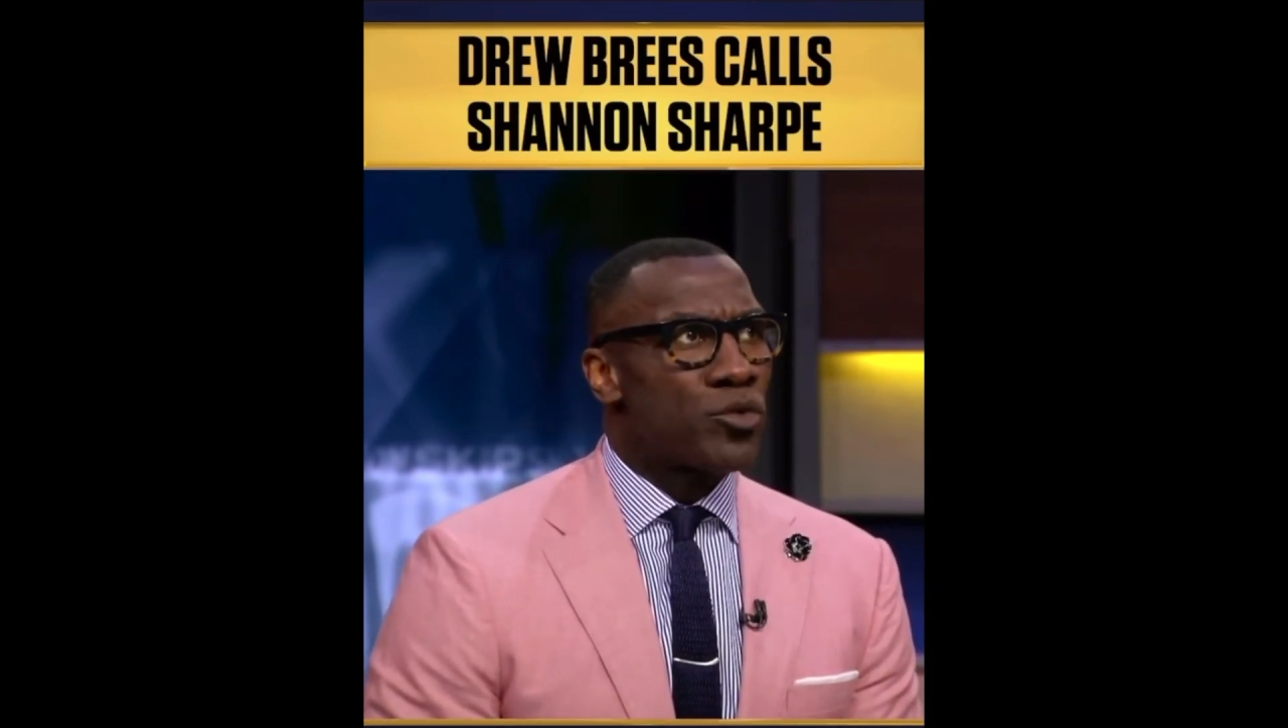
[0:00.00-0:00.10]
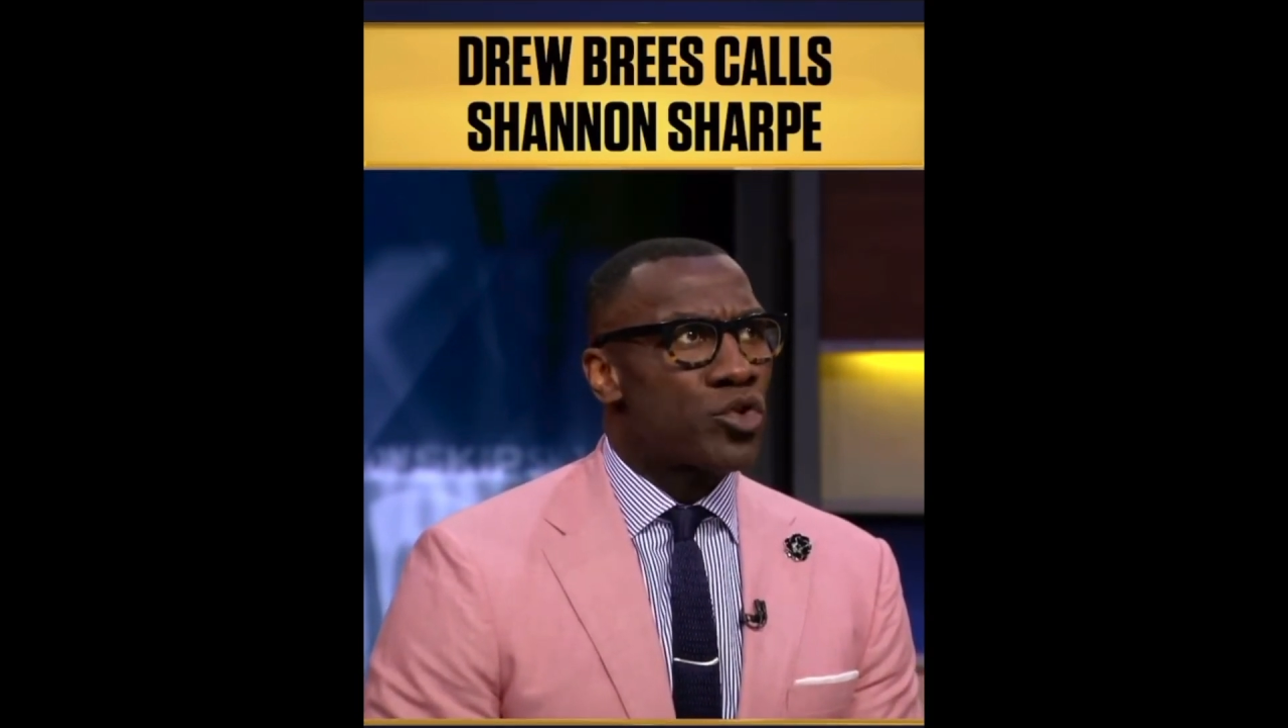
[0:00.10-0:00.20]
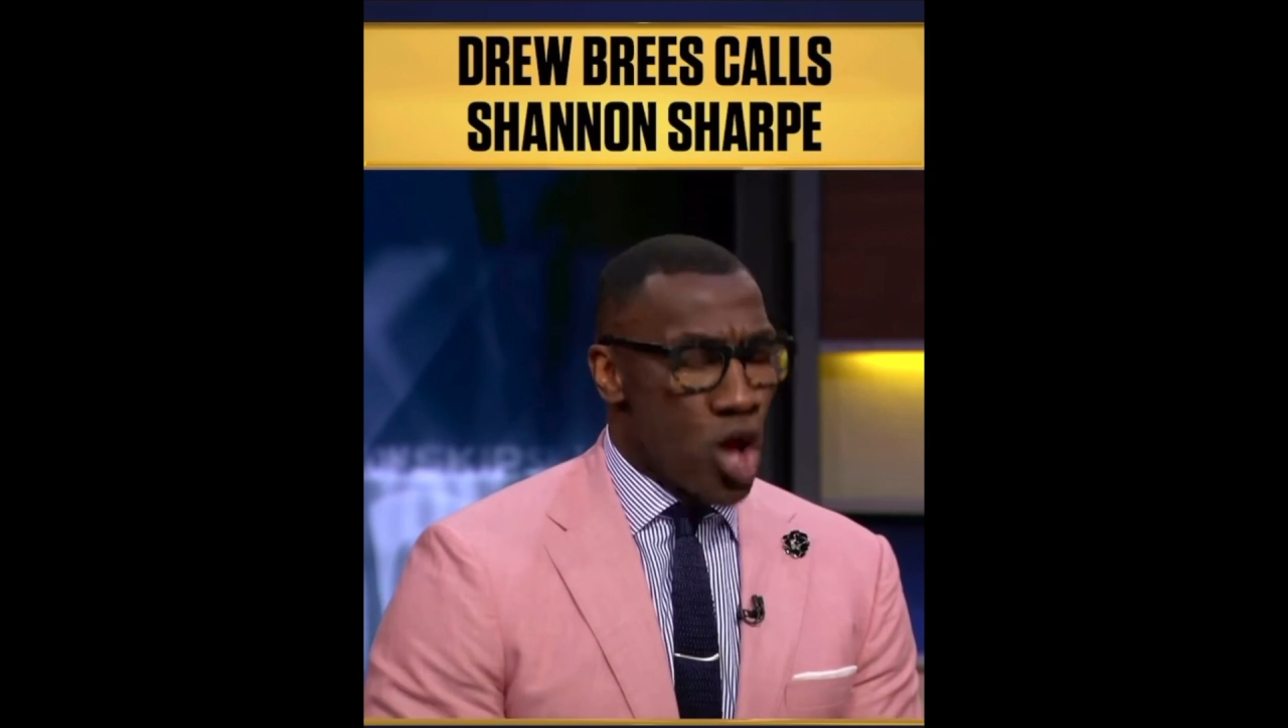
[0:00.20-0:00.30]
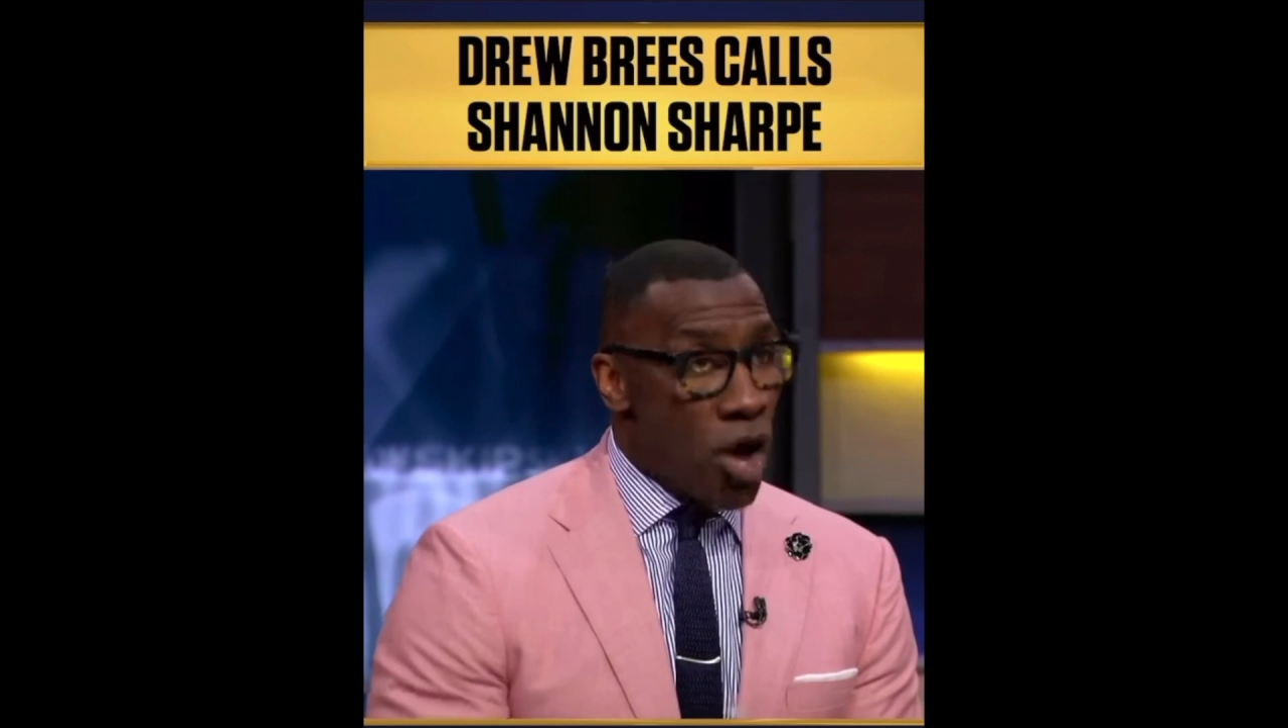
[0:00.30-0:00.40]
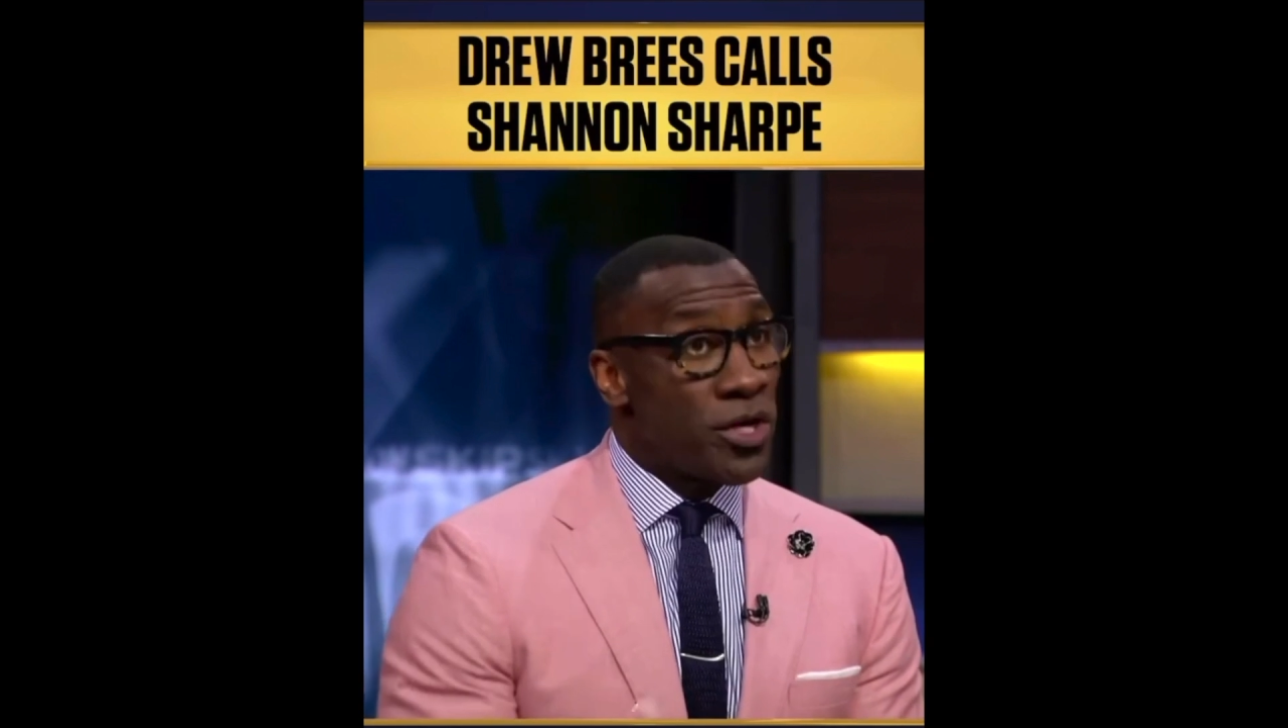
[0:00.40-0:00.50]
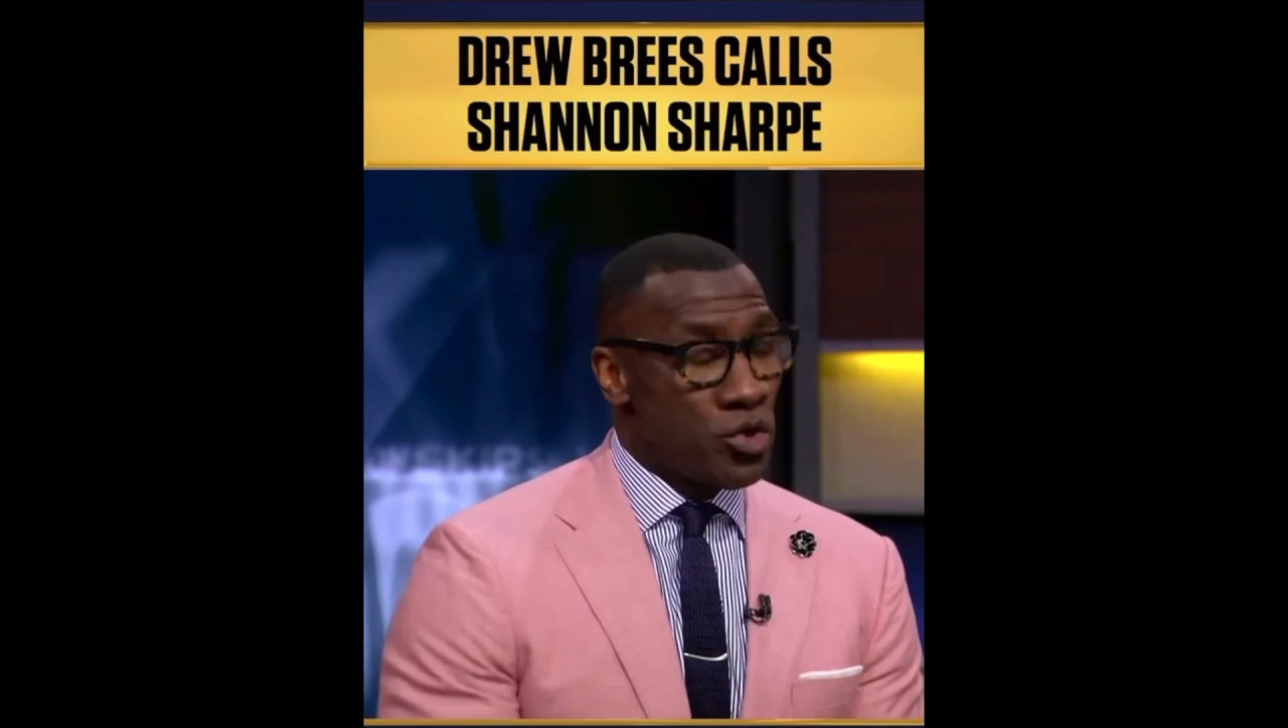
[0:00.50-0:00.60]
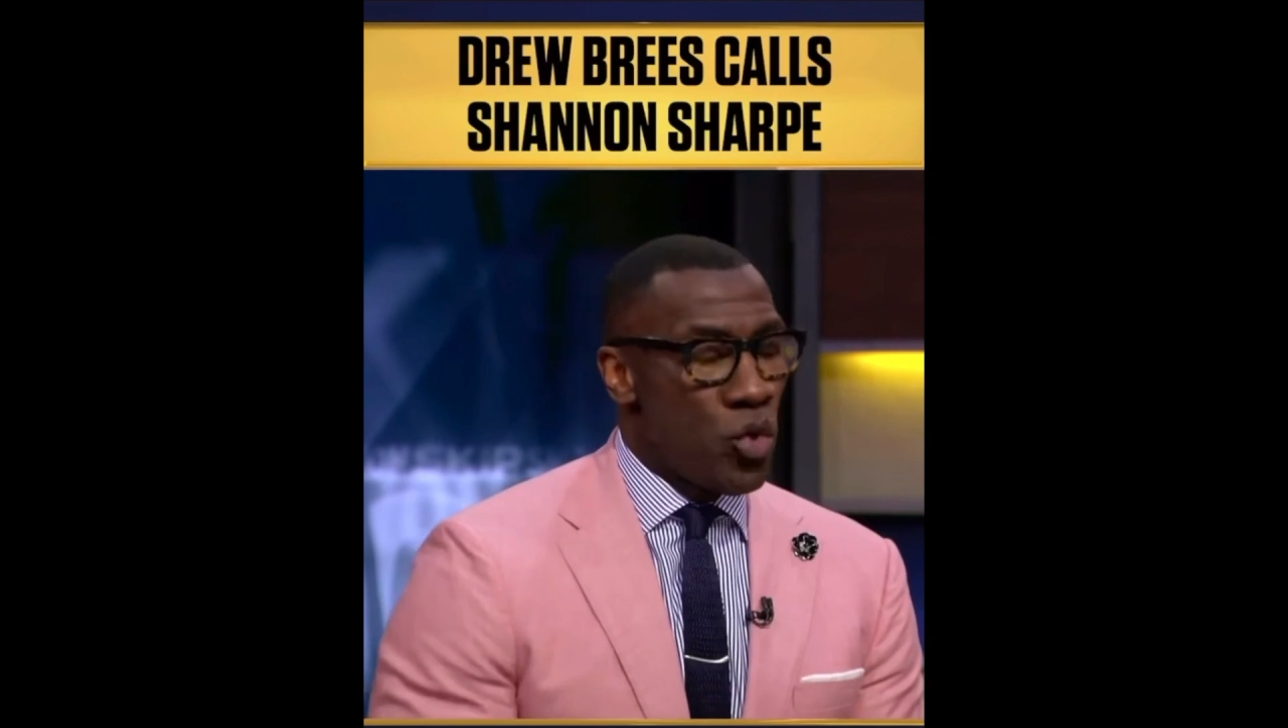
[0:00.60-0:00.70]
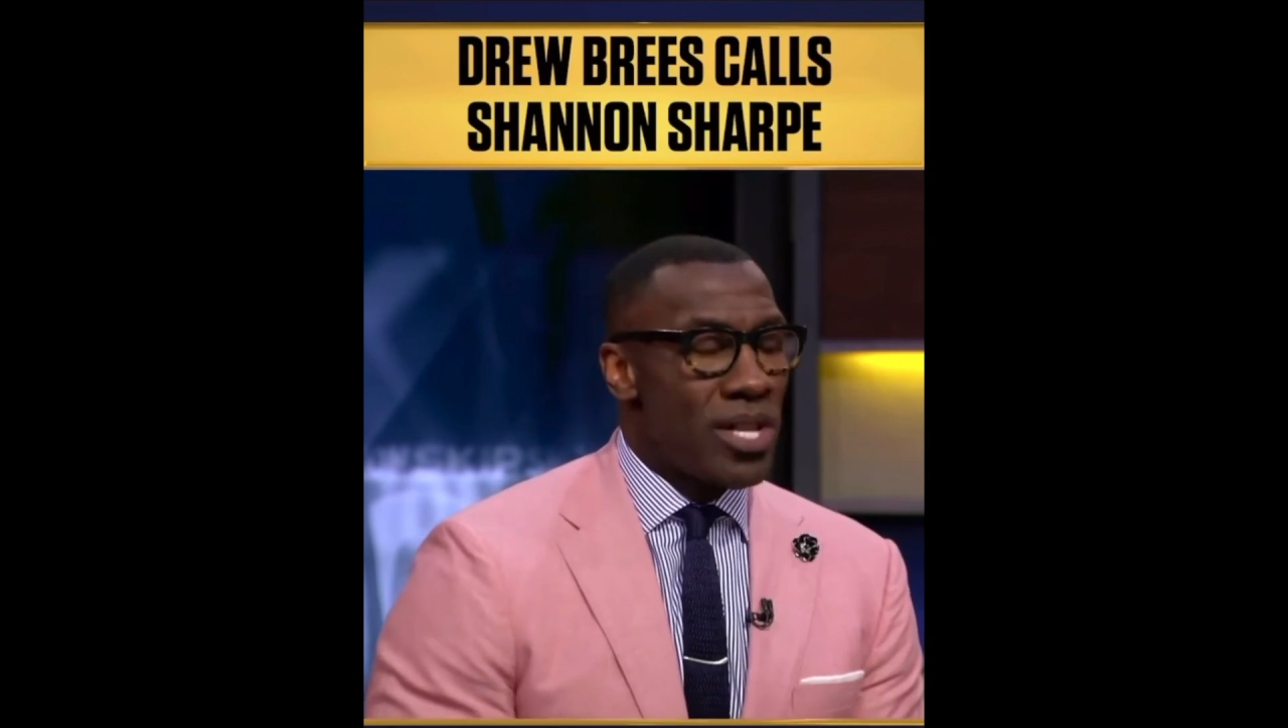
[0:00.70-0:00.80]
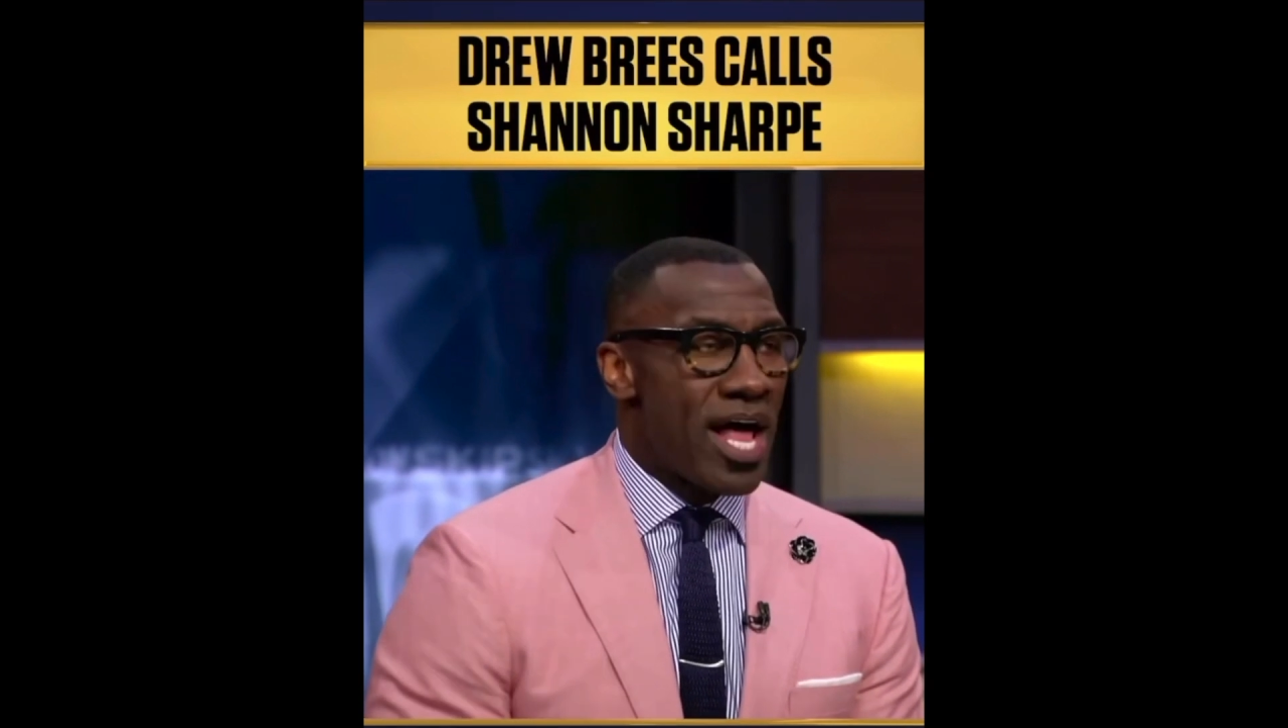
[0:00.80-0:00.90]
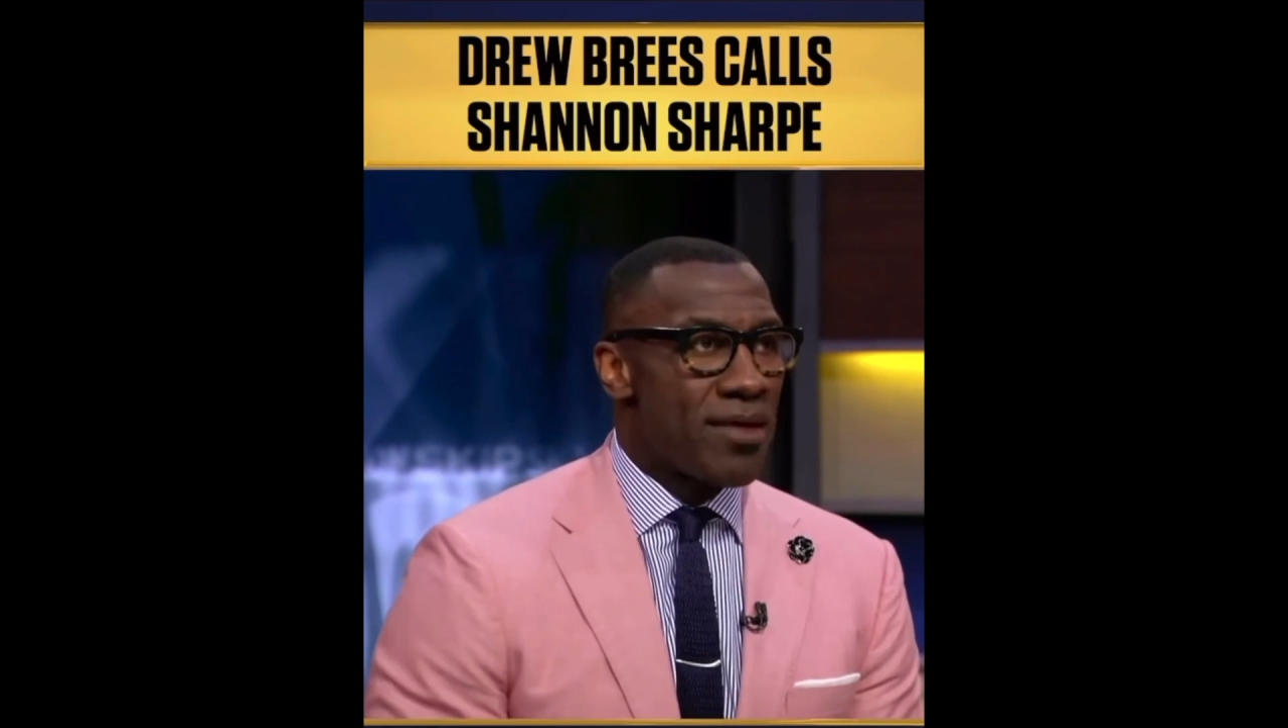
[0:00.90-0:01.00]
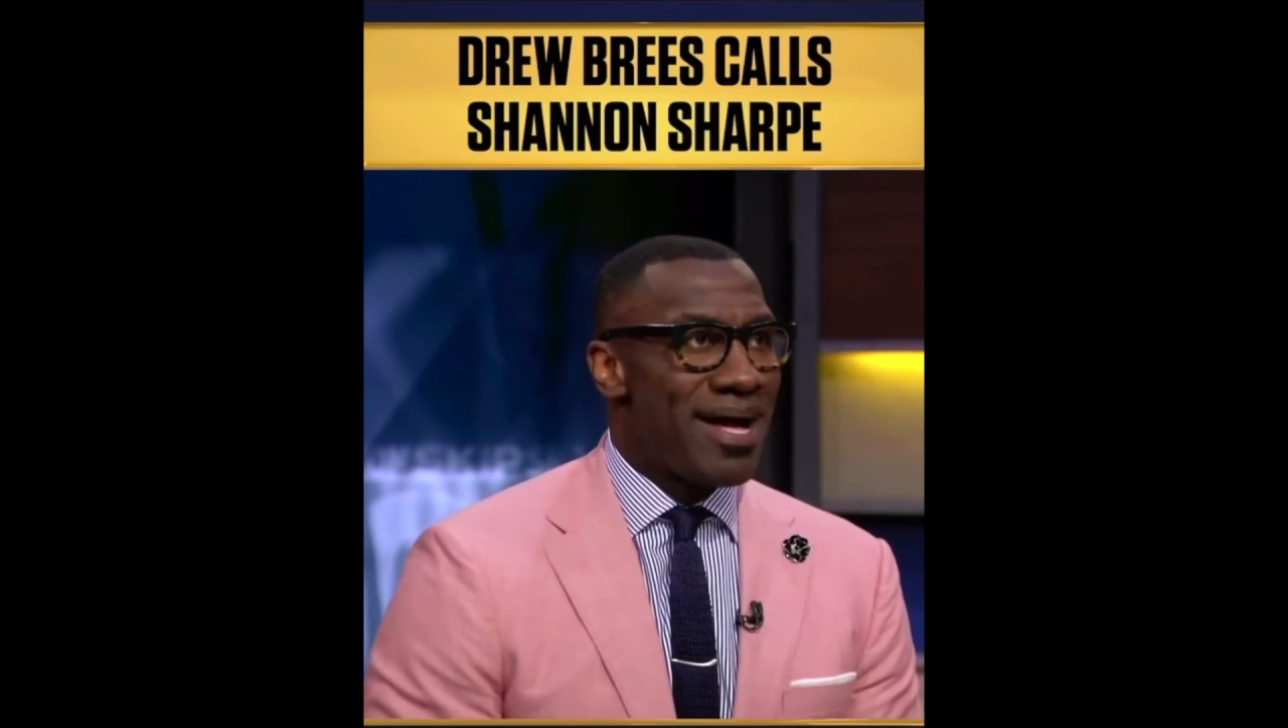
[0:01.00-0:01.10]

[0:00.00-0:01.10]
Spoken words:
talking to a lot of